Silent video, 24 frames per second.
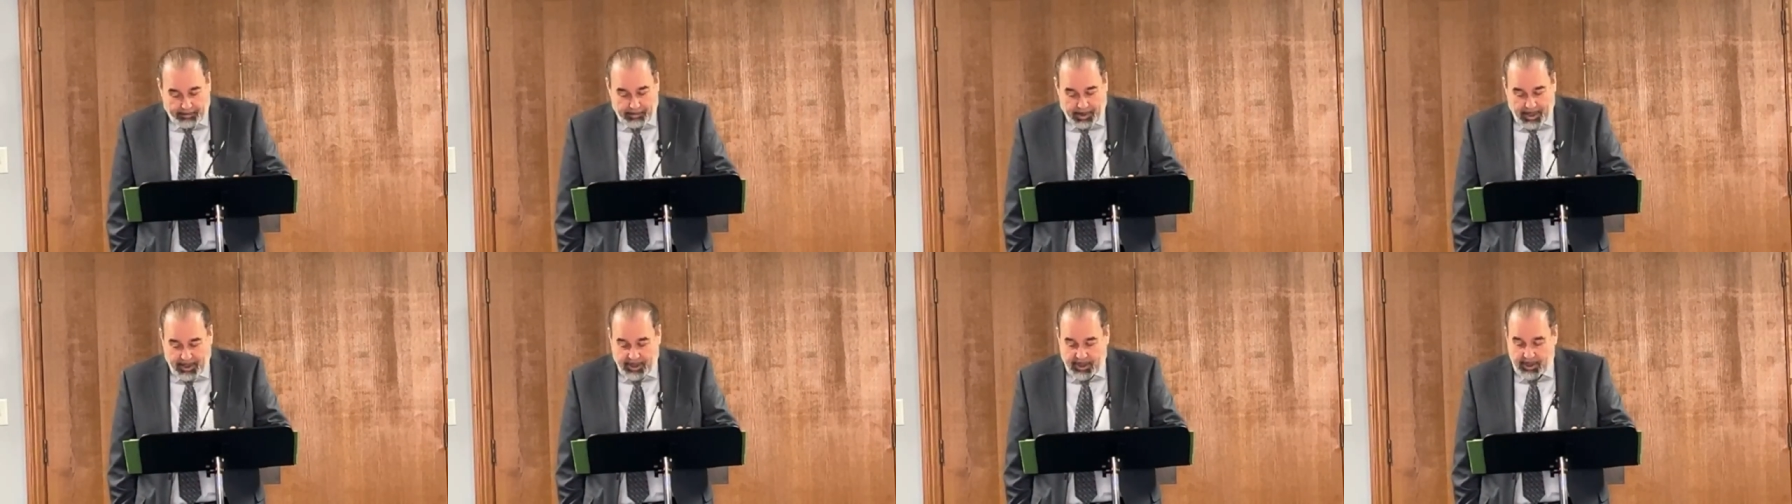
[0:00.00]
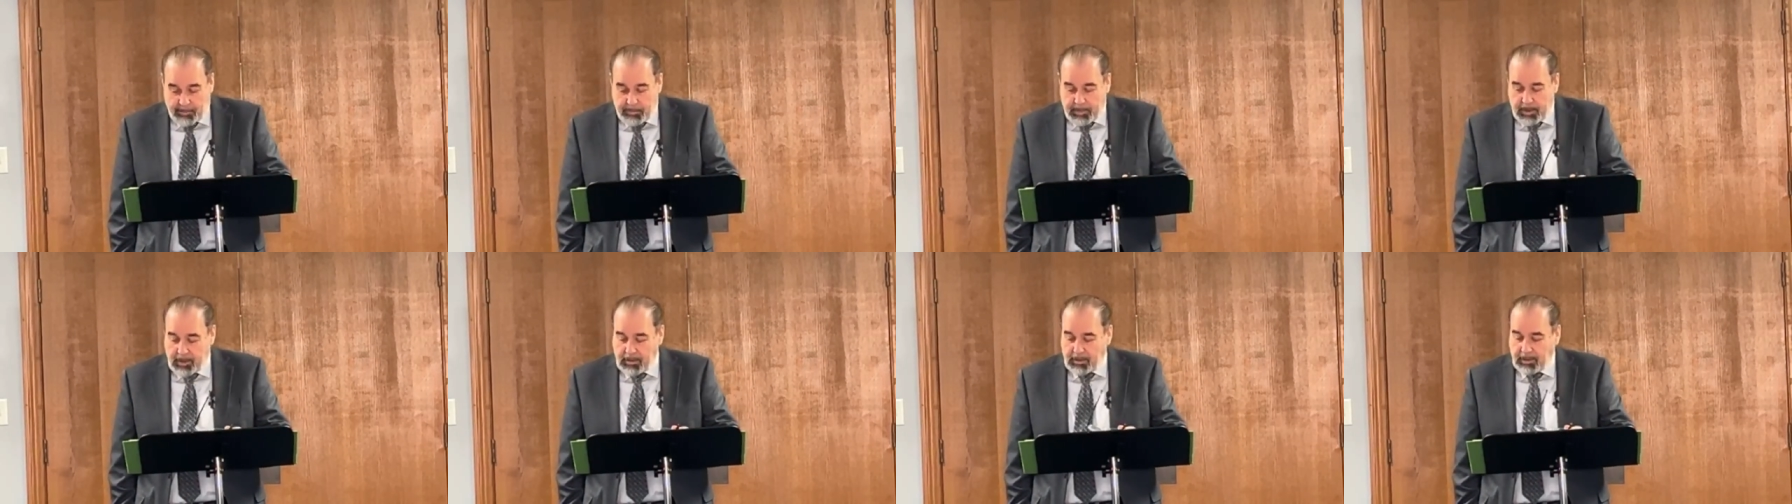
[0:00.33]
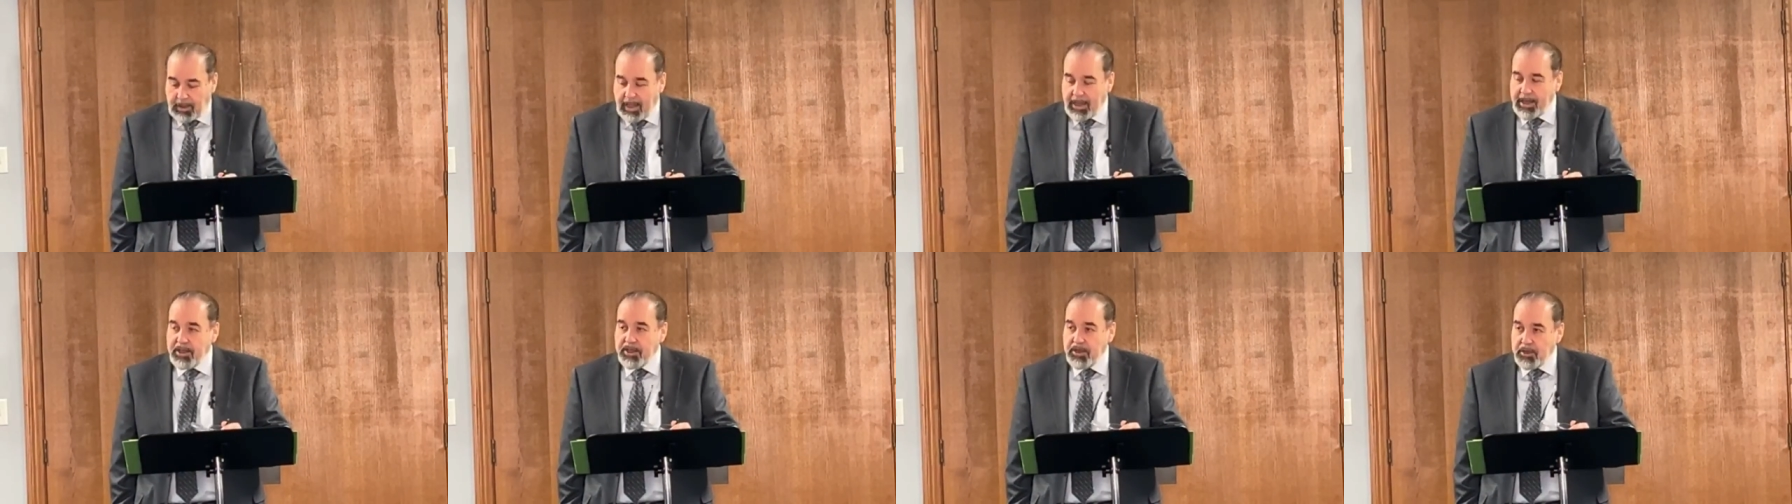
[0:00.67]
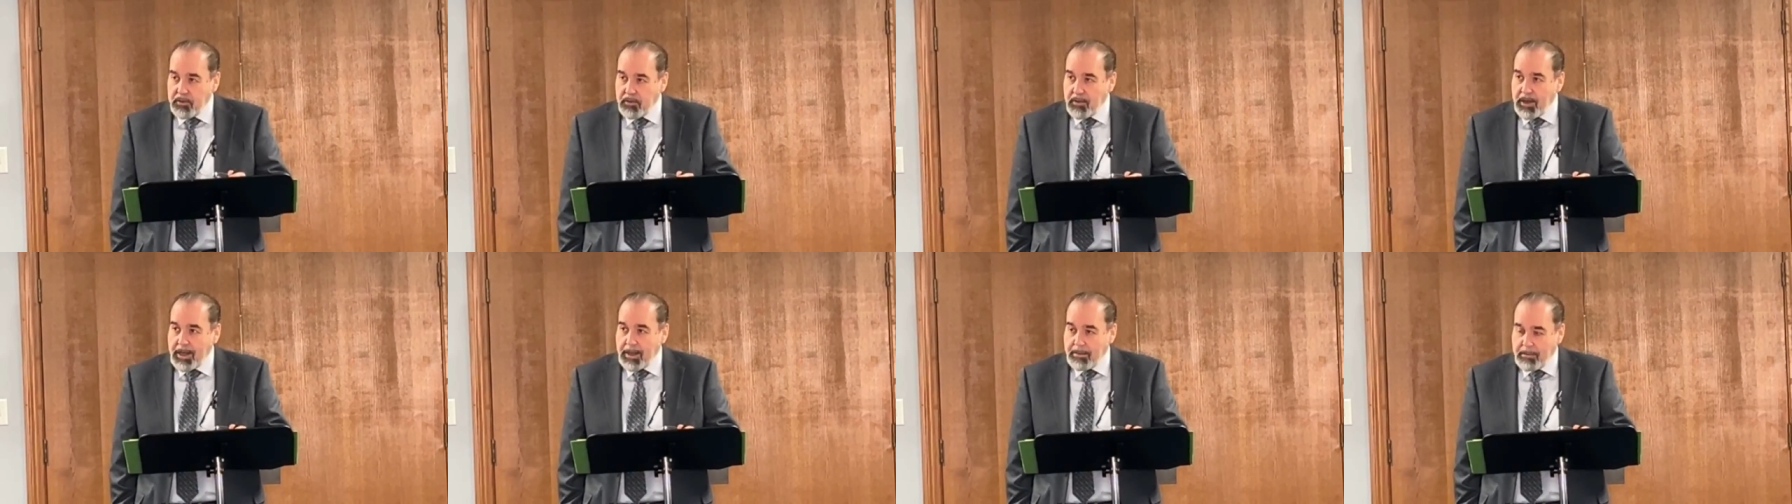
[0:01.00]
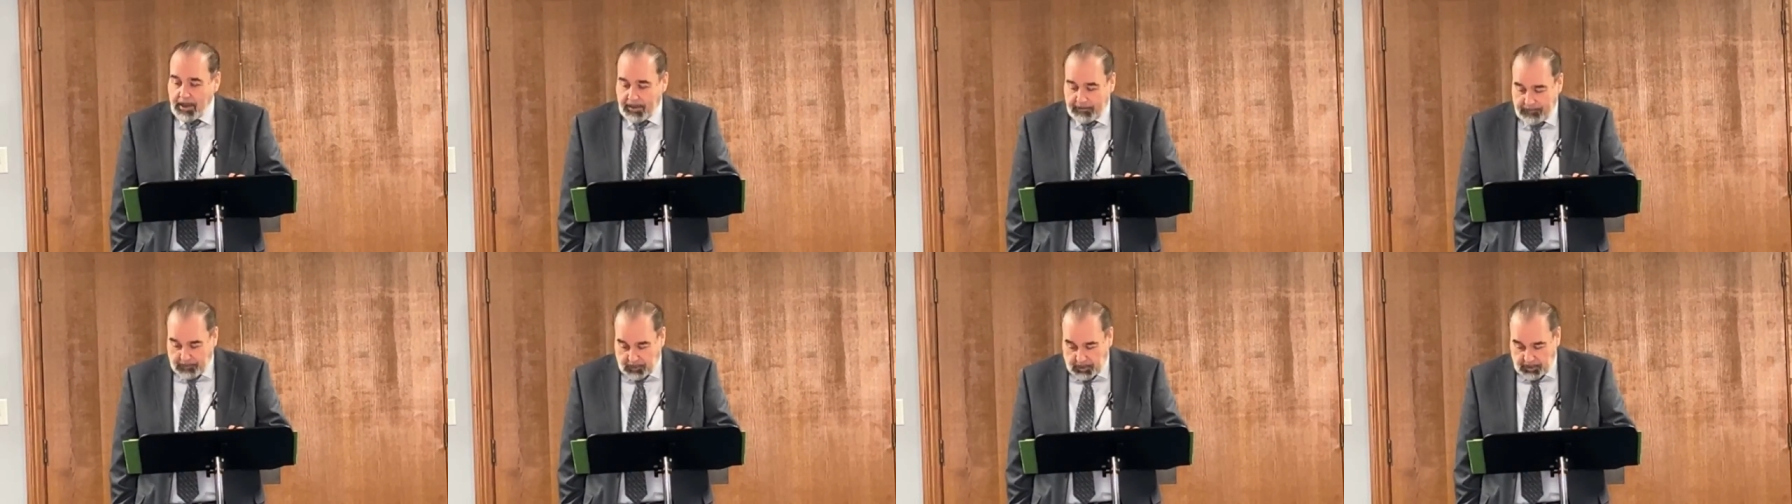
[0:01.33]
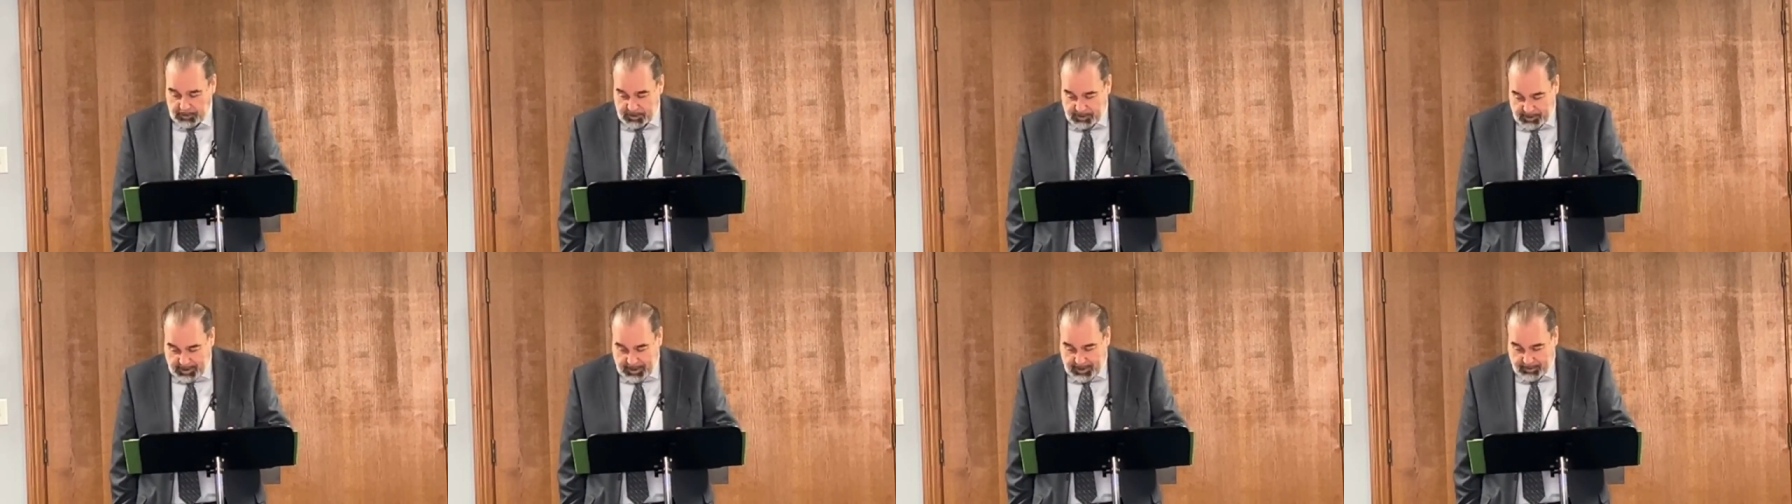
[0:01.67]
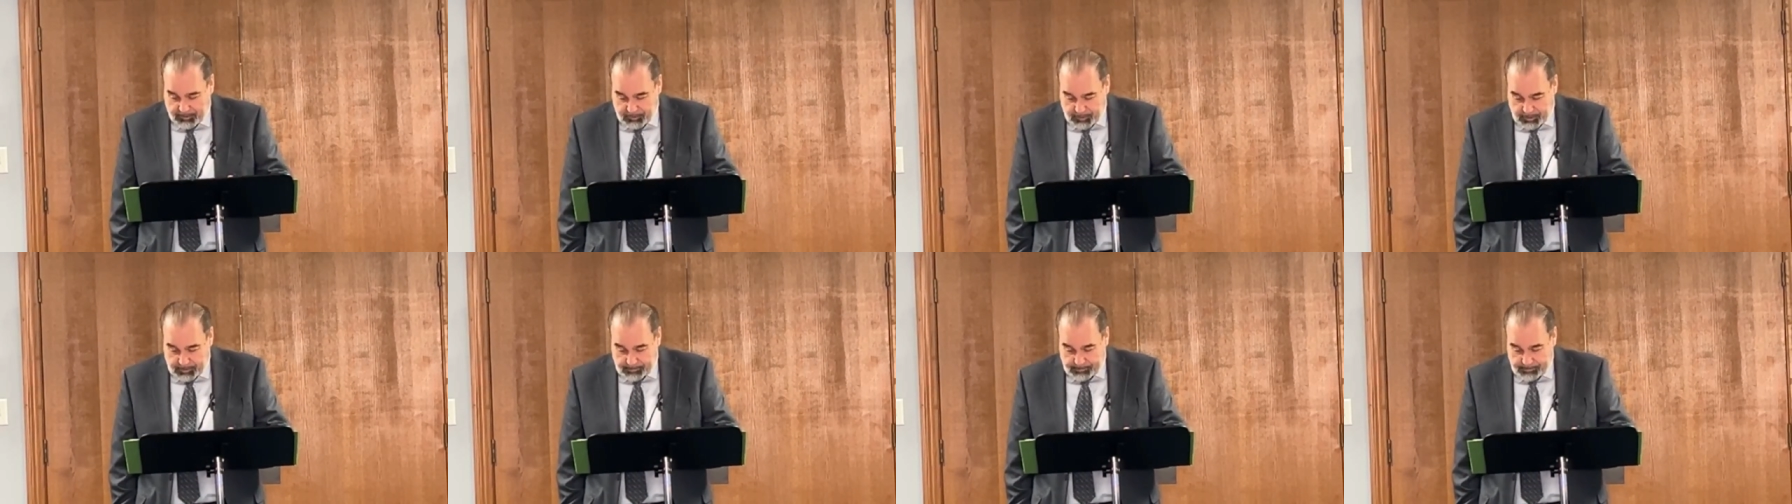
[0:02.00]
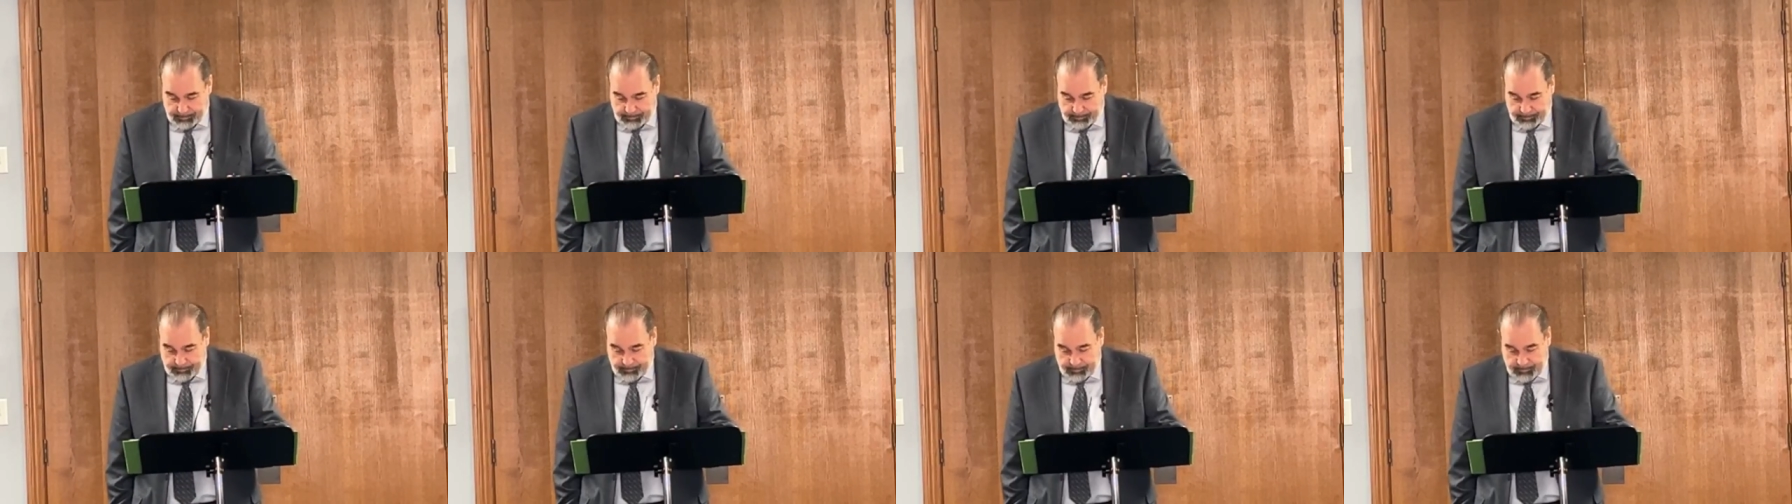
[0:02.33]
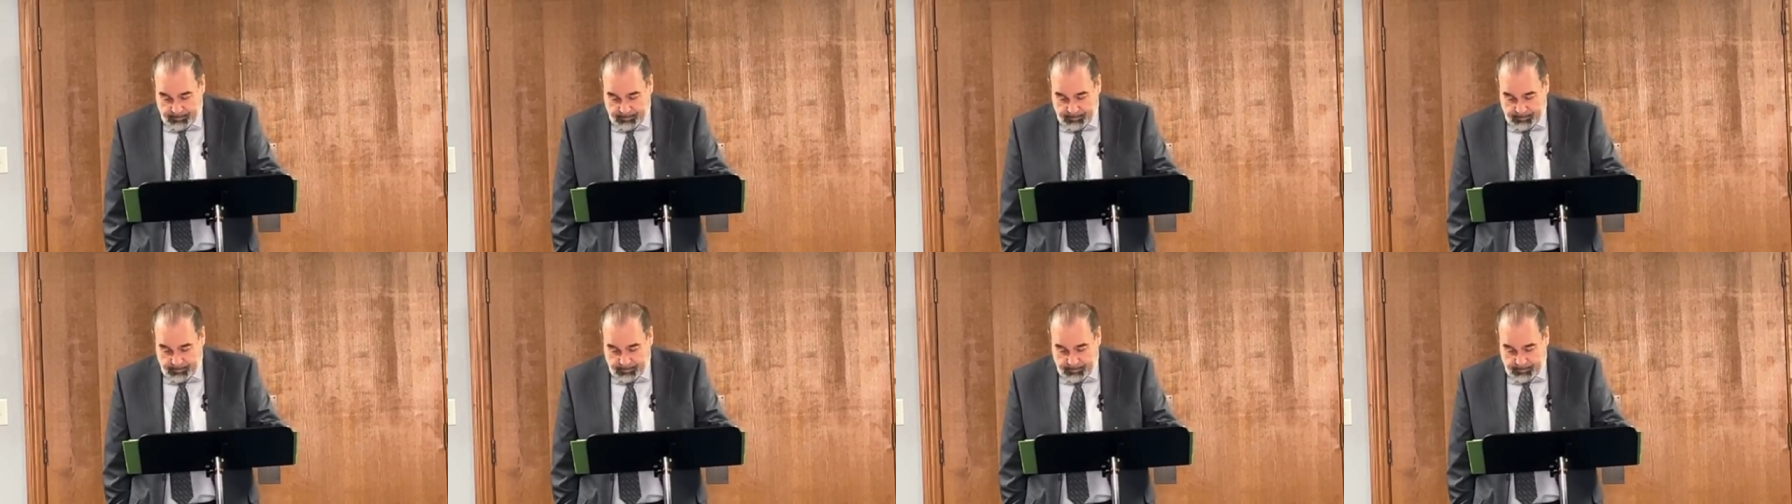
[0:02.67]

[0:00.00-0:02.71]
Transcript: I'm not going to be led astray by false doctrine.